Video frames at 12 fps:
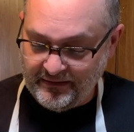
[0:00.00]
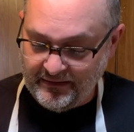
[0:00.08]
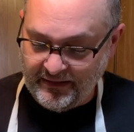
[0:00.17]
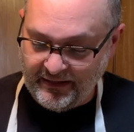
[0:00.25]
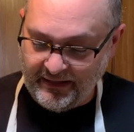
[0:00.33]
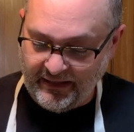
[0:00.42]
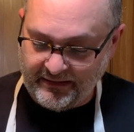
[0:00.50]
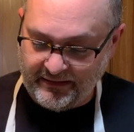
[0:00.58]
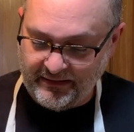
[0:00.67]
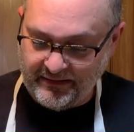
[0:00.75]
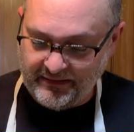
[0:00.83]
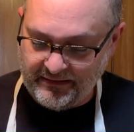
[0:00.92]
Look at that.
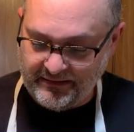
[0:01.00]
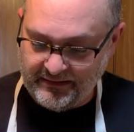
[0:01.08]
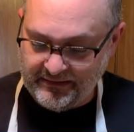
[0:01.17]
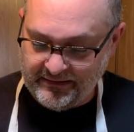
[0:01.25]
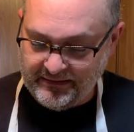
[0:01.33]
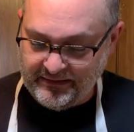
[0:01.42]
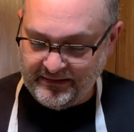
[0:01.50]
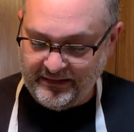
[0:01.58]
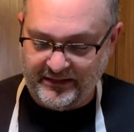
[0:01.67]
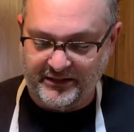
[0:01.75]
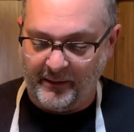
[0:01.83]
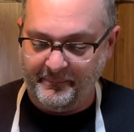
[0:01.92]

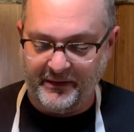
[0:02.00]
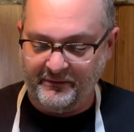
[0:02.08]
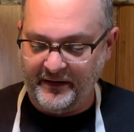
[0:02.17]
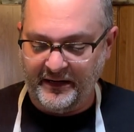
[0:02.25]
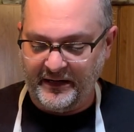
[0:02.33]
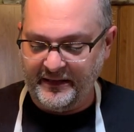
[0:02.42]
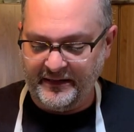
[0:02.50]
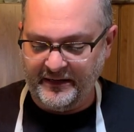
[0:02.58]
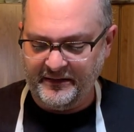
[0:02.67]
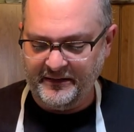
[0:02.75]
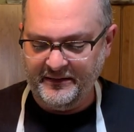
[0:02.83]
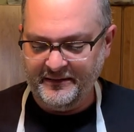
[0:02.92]
Just dumping it right on there.